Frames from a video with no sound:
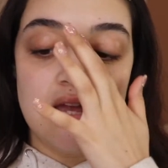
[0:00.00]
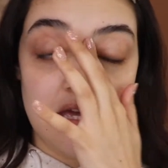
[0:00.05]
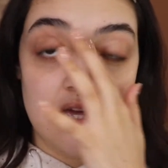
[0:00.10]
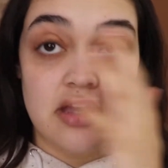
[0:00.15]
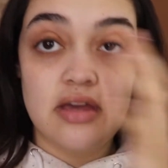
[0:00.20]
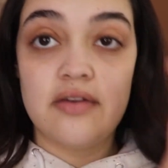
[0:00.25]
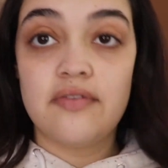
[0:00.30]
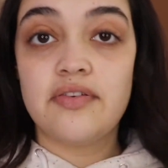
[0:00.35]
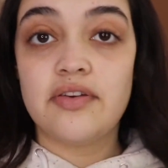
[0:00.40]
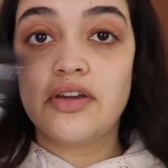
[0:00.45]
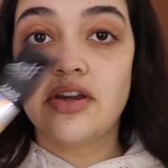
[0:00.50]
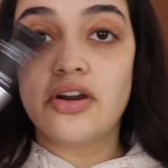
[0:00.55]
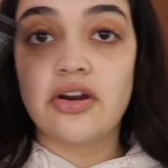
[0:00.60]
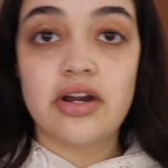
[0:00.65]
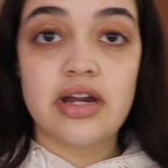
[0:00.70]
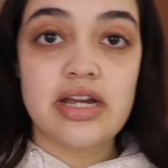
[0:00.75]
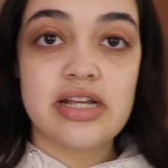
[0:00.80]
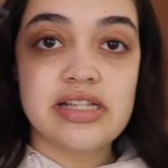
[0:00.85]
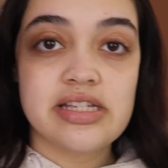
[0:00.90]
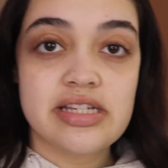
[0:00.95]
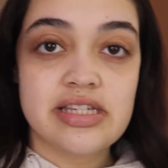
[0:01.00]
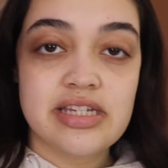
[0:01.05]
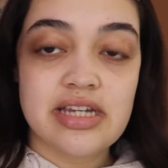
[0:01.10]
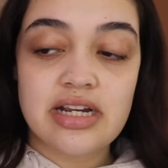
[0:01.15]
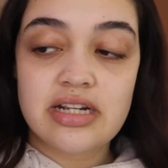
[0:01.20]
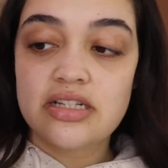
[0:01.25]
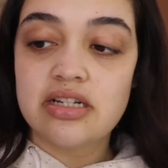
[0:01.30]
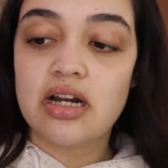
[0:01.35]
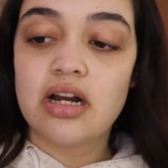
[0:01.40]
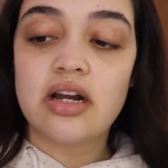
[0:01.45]
If you're into
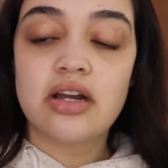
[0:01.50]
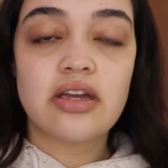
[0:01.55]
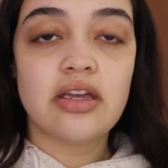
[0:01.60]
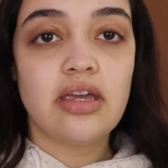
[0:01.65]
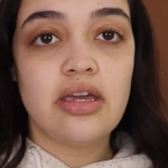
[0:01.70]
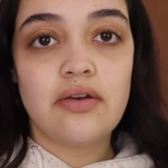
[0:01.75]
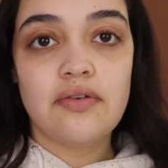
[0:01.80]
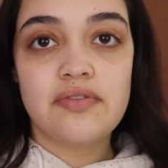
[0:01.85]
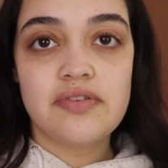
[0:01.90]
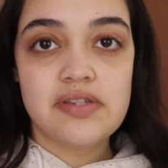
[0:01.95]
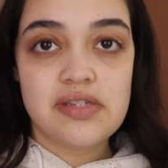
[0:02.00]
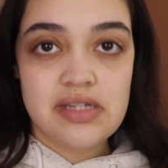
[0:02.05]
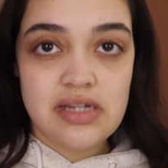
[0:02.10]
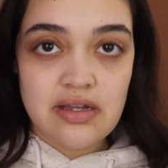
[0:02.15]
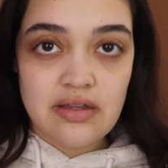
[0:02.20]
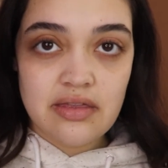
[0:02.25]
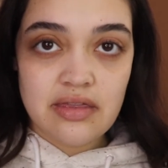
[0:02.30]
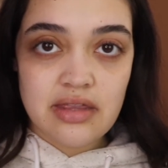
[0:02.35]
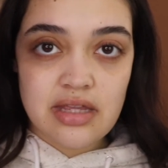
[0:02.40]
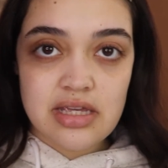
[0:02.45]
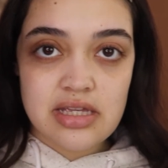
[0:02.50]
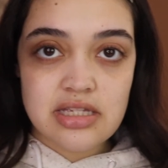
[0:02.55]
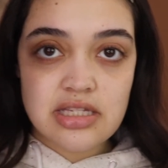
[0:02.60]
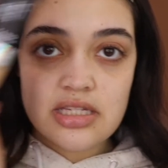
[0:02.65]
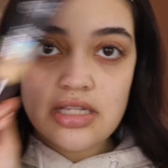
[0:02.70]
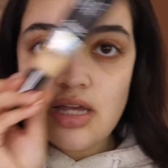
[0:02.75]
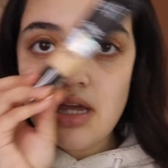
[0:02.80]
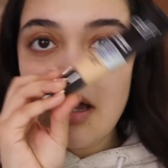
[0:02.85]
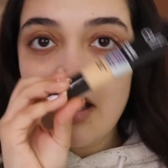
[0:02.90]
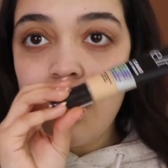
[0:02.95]
TikTok, you've seen
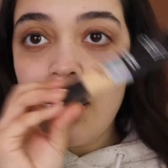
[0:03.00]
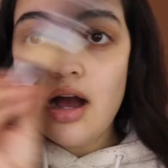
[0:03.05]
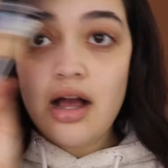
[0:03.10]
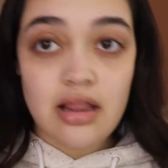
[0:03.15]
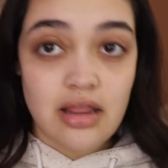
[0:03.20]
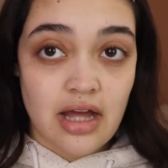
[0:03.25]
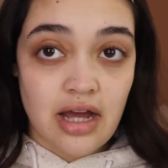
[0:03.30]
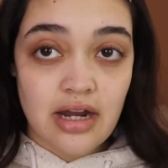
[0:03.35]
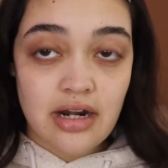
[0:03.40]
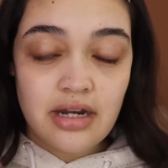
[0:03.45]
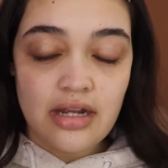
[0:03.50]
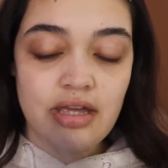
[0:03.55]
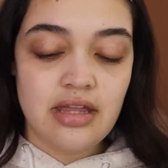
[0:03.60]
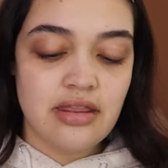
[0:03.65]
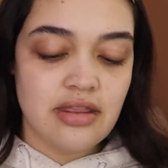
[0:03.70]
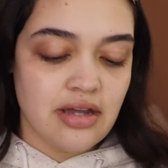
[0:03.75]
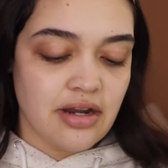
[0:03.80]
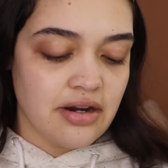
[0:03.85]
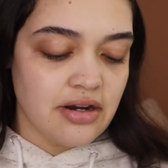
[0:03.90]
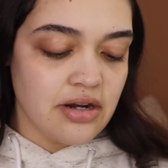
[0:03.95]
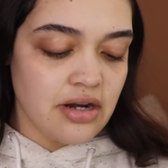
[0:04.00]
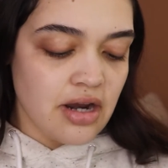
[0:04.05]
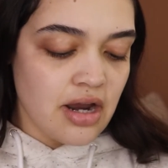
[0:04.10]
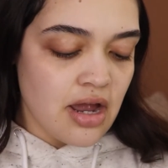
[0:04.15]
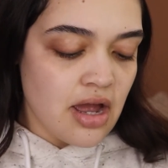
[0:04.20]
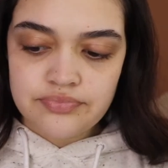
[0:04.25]
this a lot in there.